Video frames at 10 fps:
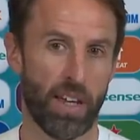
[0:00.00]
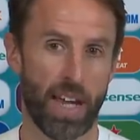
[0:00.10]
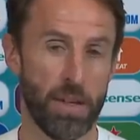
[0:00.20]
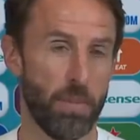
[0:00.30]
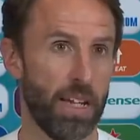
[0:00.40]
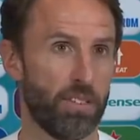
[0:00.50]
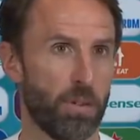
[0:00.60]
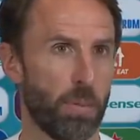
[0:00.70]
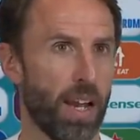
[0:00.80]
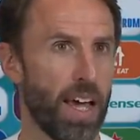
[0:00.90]
8 minutes to
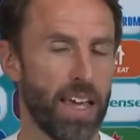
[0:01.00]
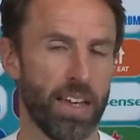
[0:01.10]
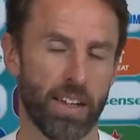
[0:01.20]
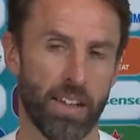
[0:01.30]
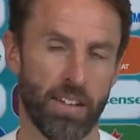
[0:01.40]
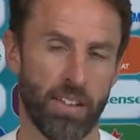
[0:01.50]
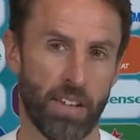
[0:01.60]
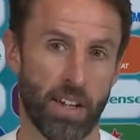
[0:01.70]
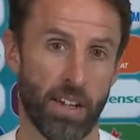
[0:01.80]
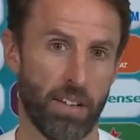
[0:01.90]
play,
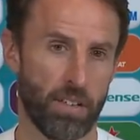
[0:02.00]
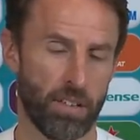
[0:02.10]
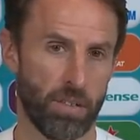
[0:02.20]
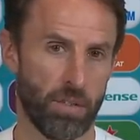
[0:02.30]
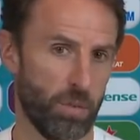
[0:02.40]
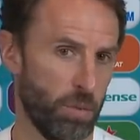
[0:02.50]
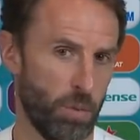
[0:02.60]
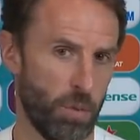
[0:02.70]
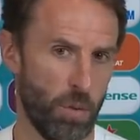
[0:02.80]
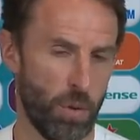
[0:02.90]
and
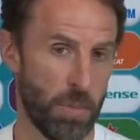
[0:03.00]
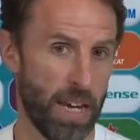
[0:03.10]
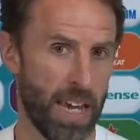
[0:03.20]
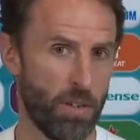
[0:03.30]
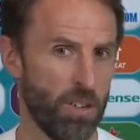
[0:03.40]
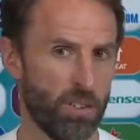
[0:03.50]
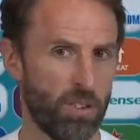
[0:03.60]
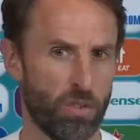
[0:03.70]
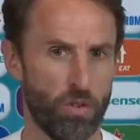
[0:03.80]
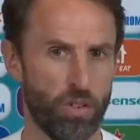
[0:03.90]
we made errors
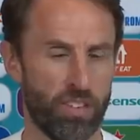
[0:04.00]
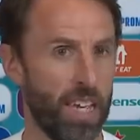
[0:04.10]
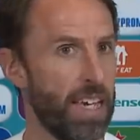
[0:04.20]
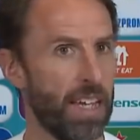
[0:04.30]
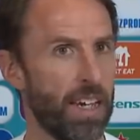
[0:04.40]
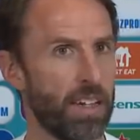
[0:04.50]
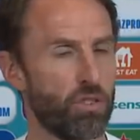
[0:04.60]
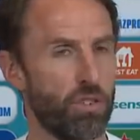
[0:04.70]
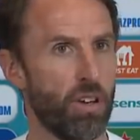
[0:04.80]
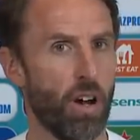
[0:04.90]
through fatigue and
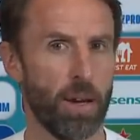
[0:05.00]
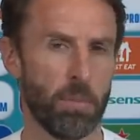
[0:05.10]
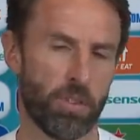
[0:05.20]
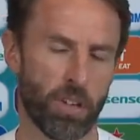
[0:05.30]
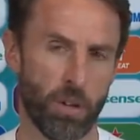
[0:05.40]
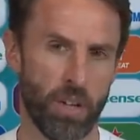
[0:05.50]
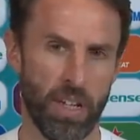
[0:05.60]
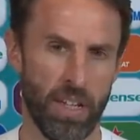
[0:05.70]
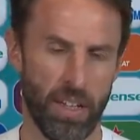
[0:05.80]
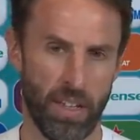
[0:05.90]
extra time. So
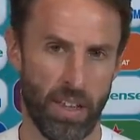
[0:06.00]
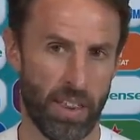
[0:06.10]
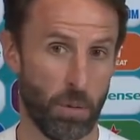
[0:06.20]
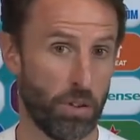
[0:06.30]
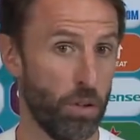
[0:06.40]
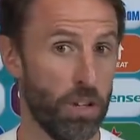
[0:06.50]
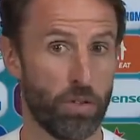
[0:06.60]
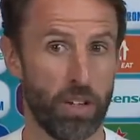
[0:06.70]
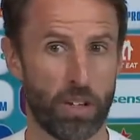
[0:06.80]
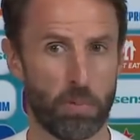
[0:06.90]
they were two
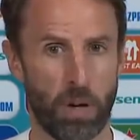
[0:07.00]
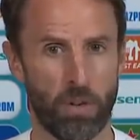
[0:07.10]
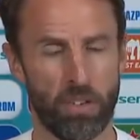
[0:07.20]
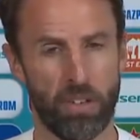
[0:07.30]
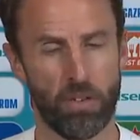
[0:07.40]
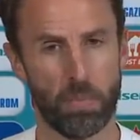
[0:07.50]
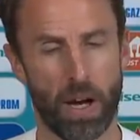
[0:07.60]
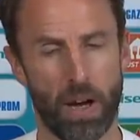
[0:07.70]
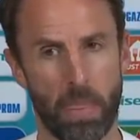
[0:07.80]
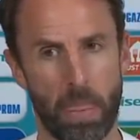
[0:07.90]
different experiences,
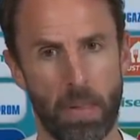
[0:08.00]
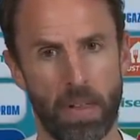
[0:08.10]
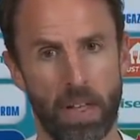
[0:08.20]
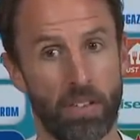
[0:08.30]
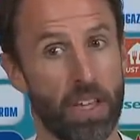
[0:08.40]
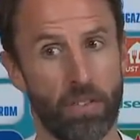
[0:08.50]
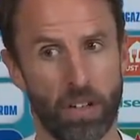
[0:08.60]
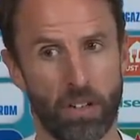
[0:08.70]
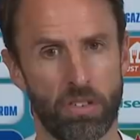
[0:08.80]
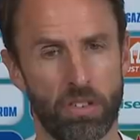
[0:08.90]
but it's given
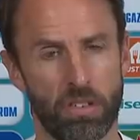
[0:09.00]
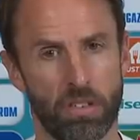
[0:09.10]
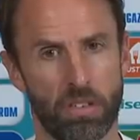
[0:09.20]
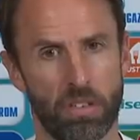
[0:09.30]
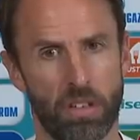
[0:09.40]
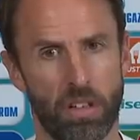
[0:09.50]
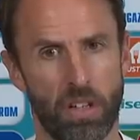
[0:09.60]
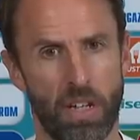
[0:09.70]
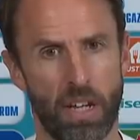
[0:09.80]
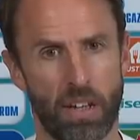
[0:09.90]
us
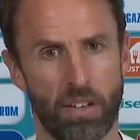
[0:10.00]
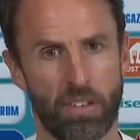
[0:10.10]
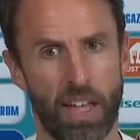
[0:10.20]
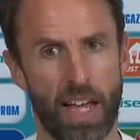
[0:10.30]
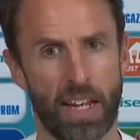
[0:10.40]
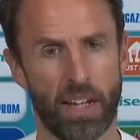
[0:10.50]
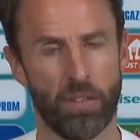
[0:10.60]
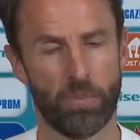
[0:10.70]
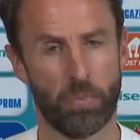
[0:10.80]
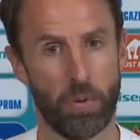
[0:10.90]
the understanding
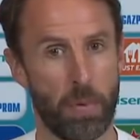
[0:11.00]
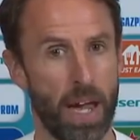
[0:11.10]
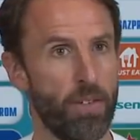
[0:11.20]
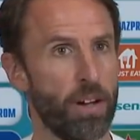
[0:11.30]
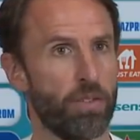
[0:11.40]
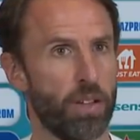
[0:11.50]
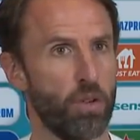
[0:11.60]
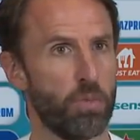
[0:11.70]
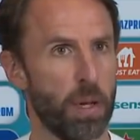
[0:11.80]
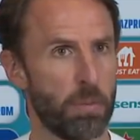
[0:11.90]
of preparing for
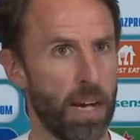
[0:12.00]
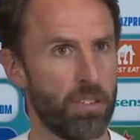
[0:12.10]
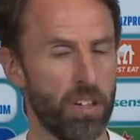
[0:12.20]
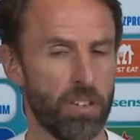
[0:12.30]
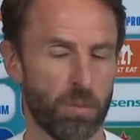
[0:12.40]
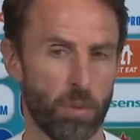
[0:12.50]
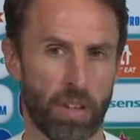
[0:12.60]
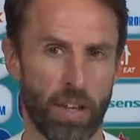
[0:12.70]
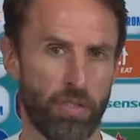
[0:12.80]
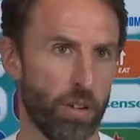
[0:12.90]
those big matches and what
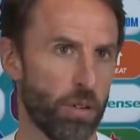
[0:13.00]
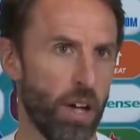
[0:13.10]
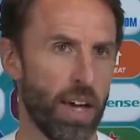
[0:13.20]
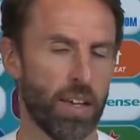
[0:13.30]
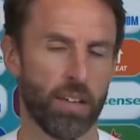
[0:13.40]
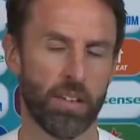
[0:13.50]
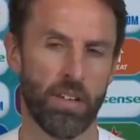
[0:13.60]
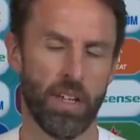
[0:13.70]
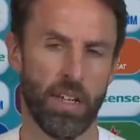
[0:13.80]
they feel like, and